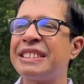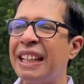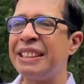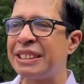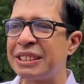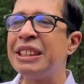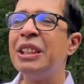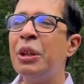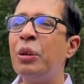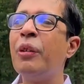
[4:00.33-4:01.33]
scientists
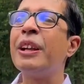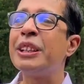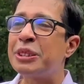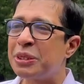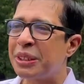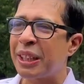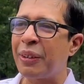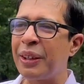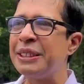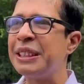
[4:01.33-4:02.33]
right. who have understood
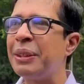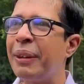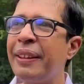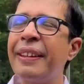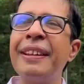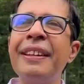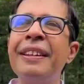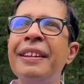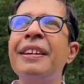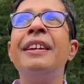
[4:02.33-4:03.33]
technology and medicine.
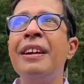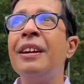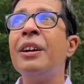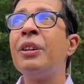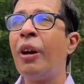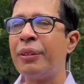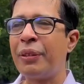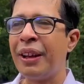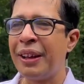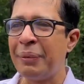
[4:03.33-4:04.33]
God
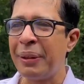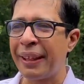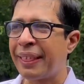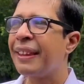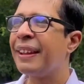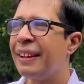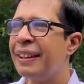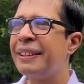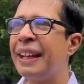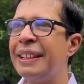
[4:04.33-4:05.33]
uh, bless
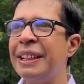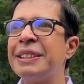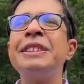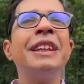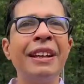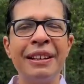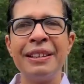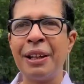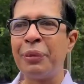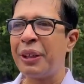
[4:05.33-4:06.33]
in 10 years
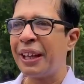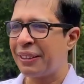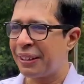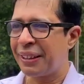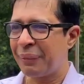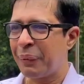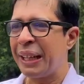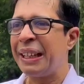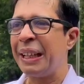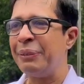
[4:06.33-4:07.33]
that would uh, uh my
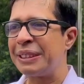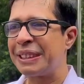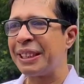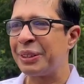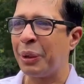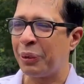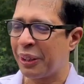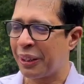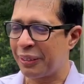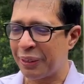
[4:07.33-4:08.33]
dream is a Nobel
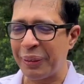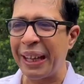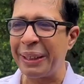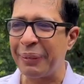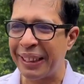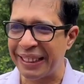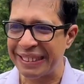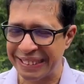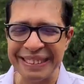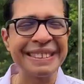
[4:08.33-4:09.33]
laureate from IIT
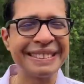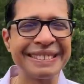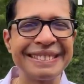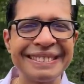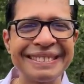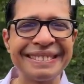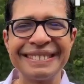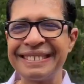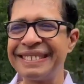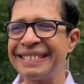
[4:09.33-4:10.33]
Madras. Does it
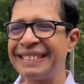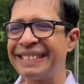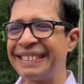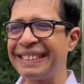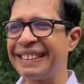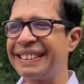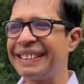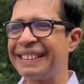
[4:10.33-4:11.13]
mean you may have